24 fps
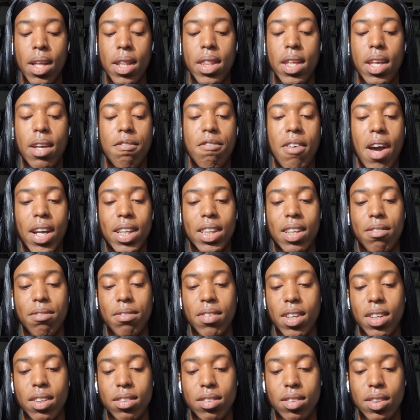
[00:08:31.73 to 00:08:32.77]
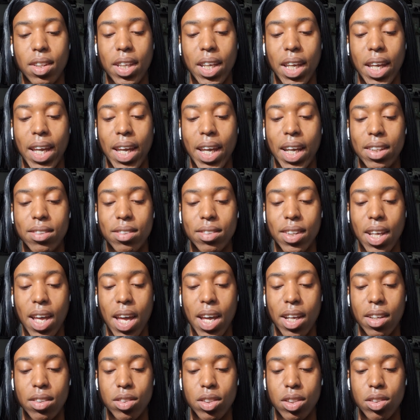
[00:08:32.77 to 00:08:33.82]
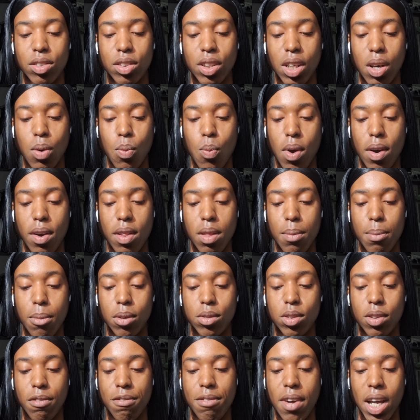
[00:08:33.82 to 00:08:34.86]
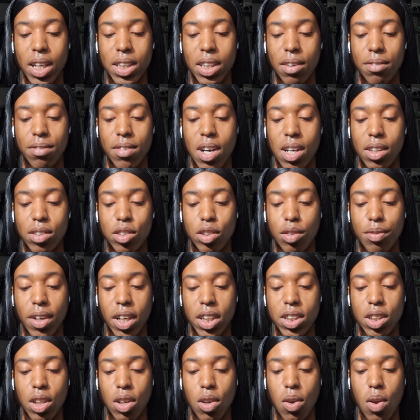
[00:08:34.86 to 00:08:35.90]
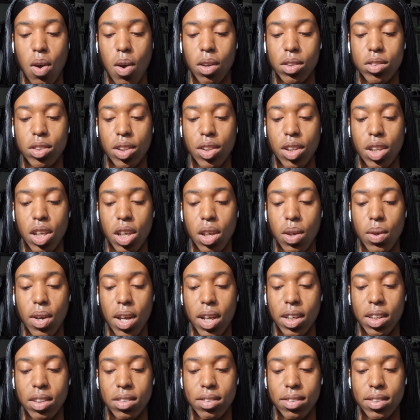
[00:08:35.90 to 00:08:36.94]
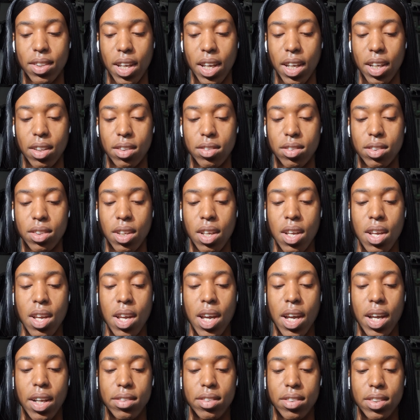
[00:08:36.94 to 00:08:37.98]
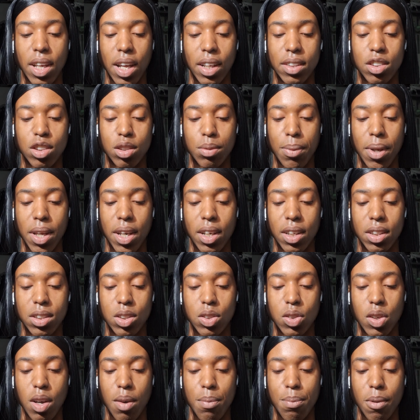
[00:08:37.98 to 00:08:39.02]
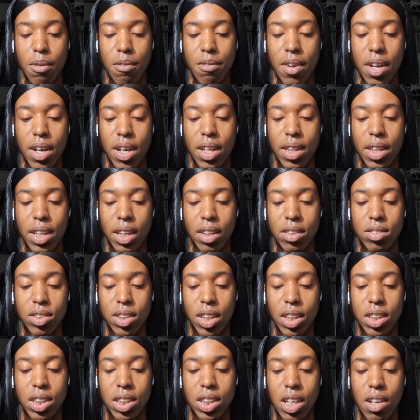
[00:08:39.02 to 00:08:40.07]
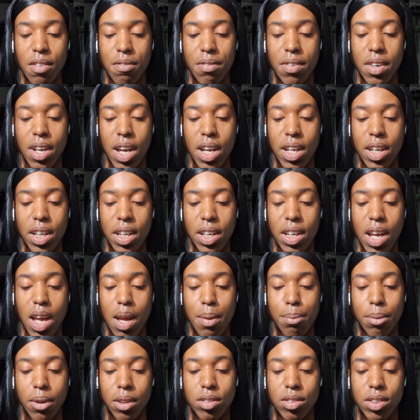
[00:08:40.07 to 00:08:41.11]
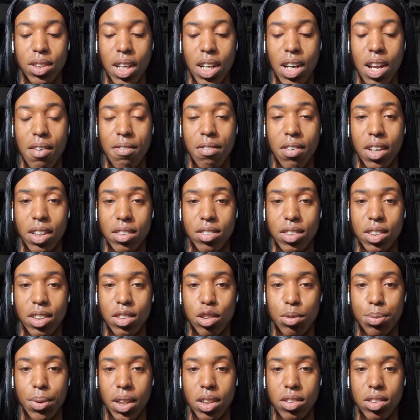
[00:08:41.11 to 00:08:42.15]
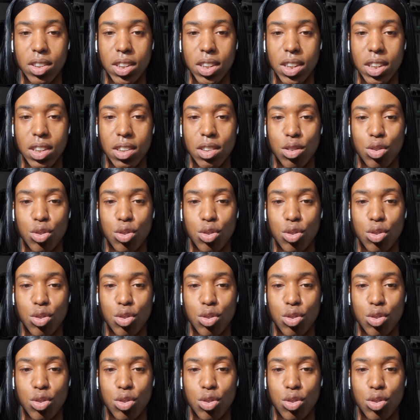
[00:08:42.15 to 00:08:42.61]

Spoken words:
The effectiveness. The ESA is considered one of the most effective conservation laws in the United States. It's estimated to have prevented the extinction of 99% of listed species.